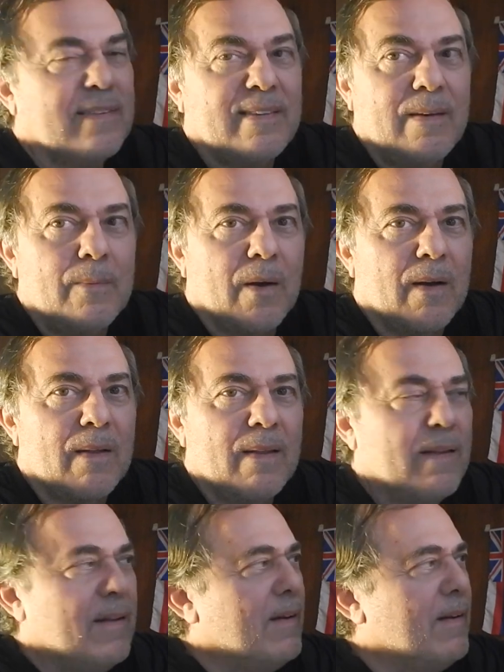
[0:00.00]
seawall,
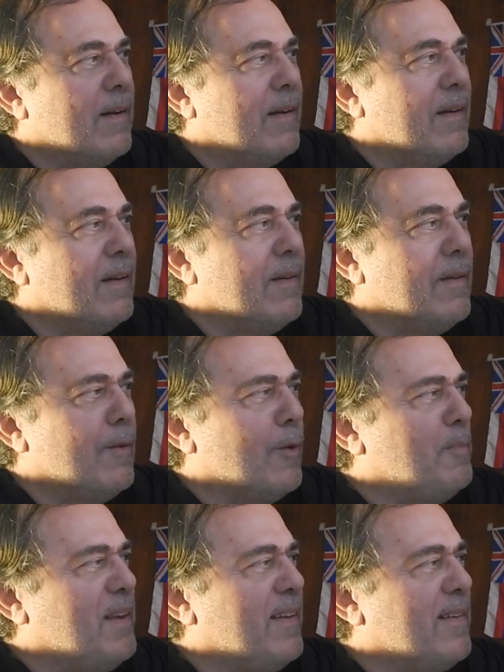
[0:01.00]

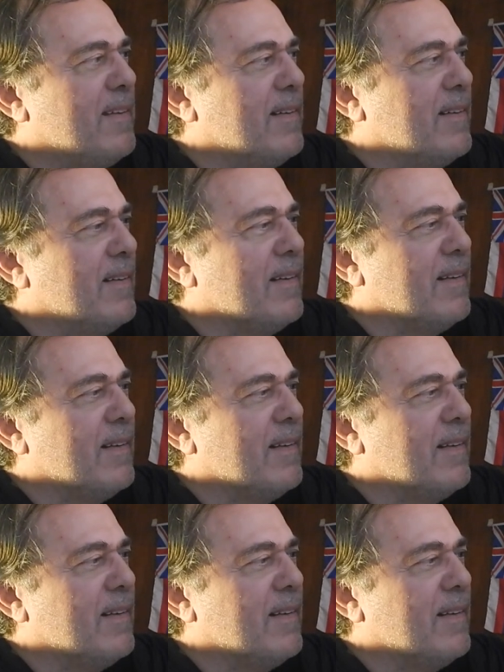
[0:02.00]
no beach,